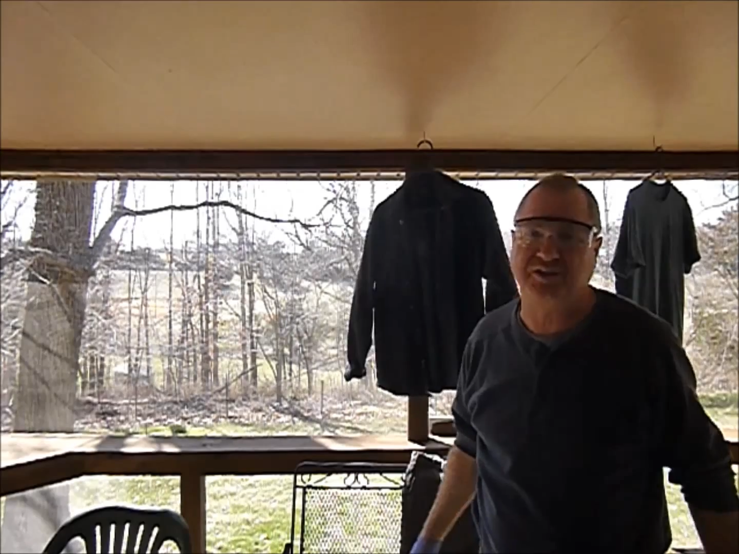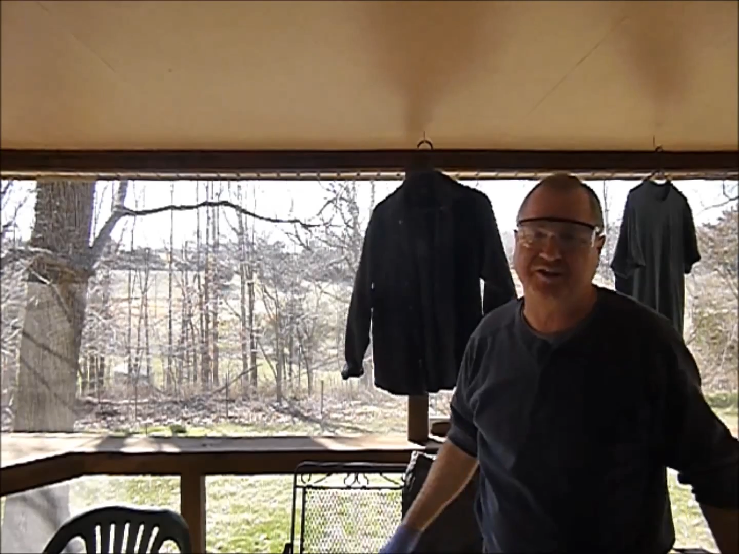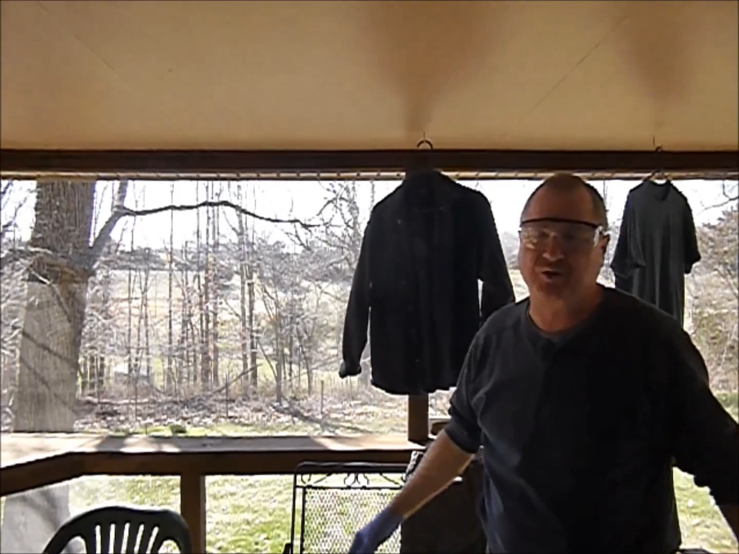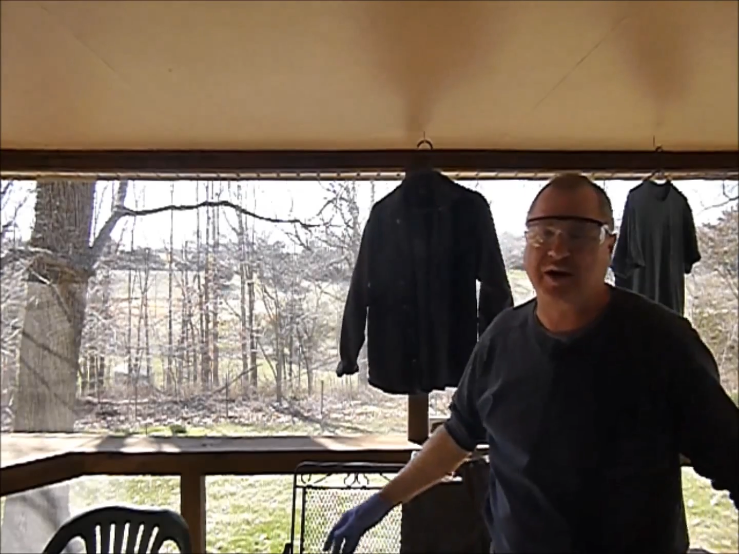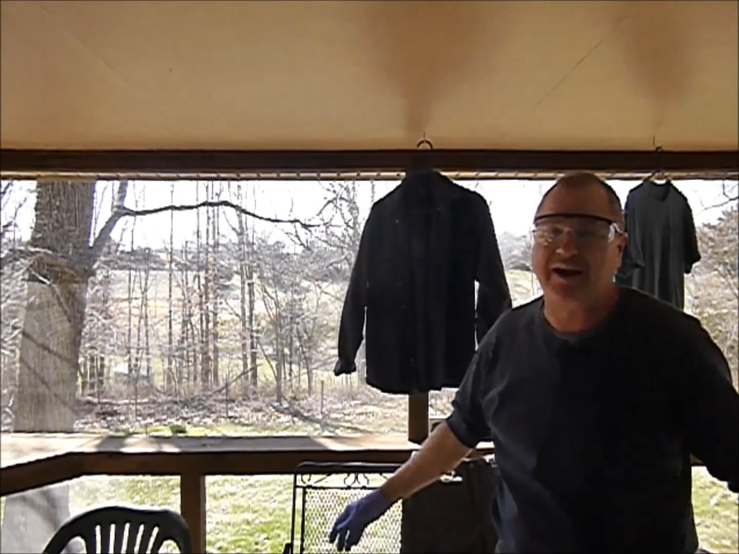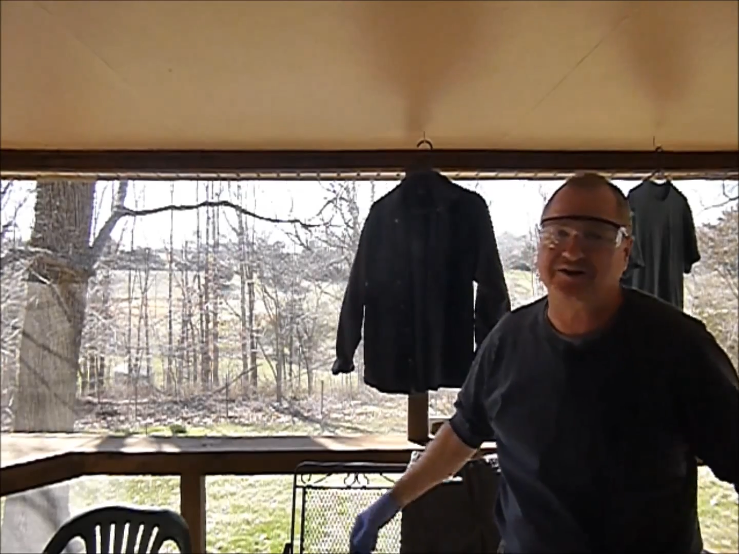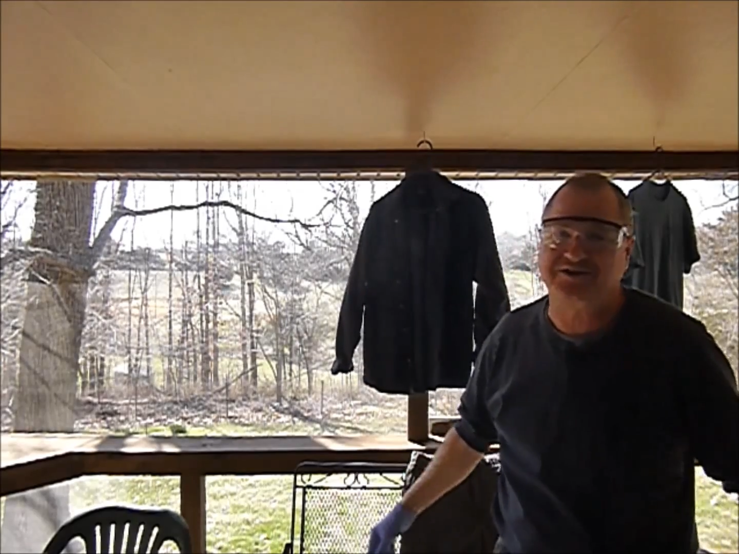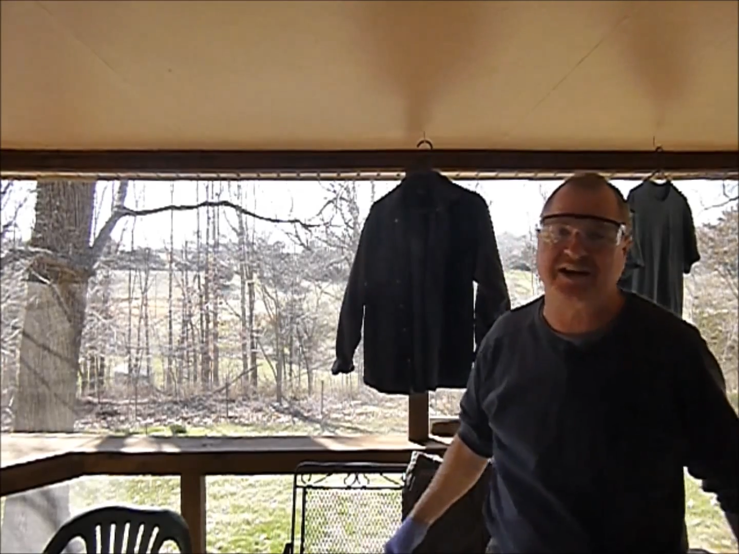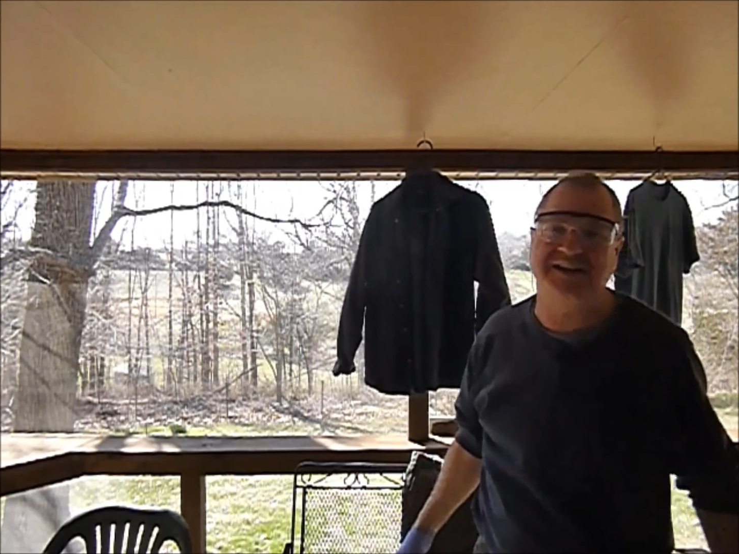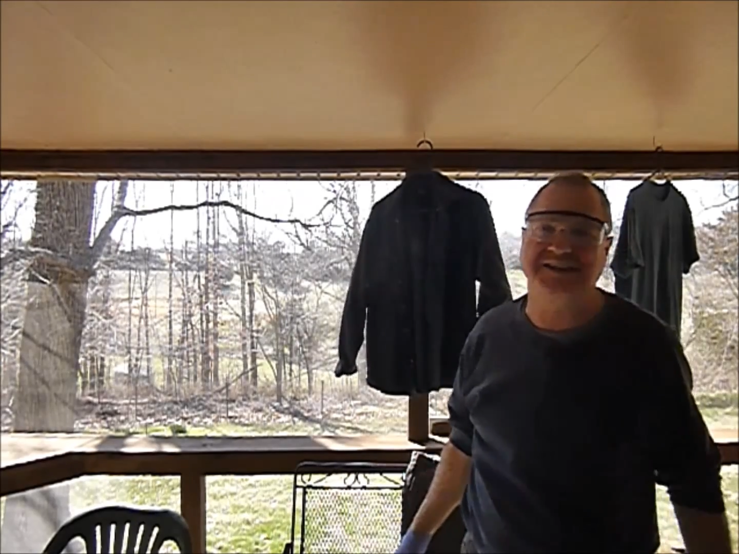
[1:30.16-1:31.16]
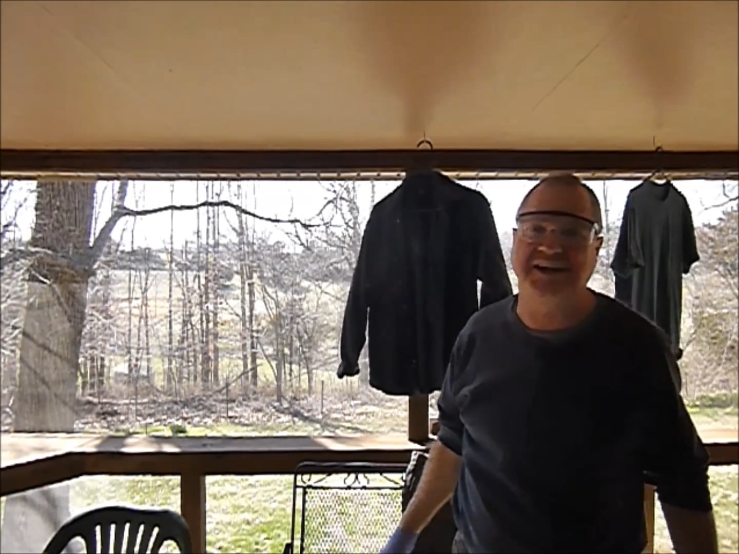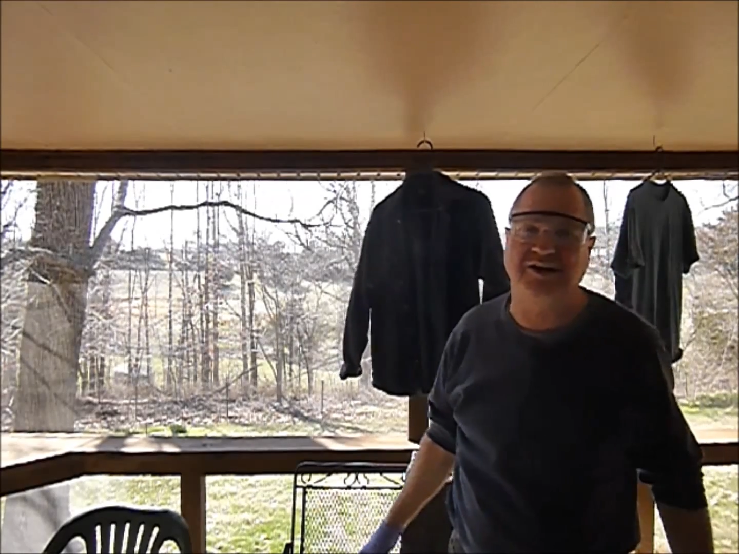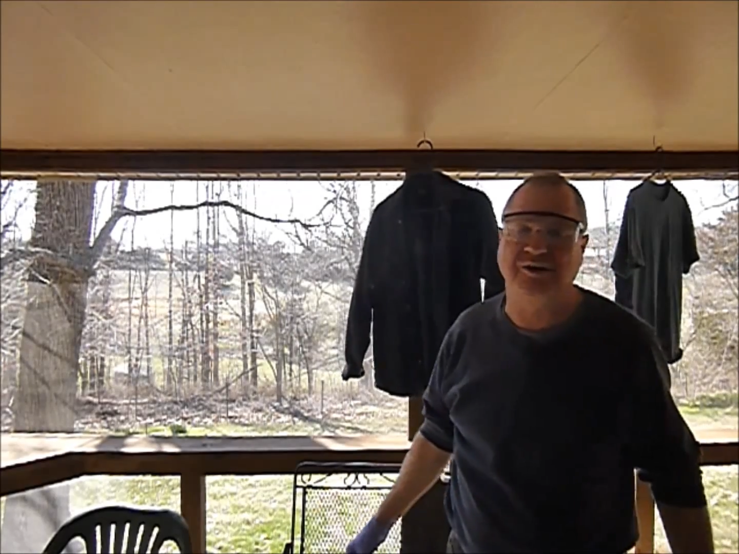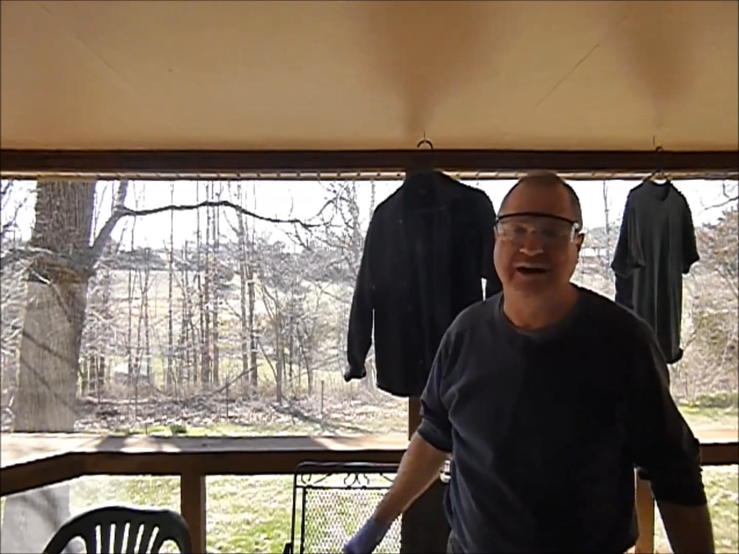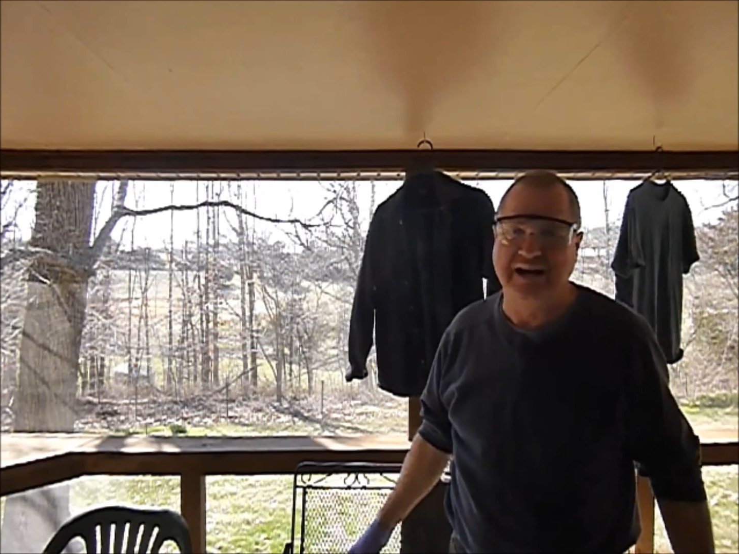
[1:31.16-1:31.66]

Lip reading: let it dry outside in the air.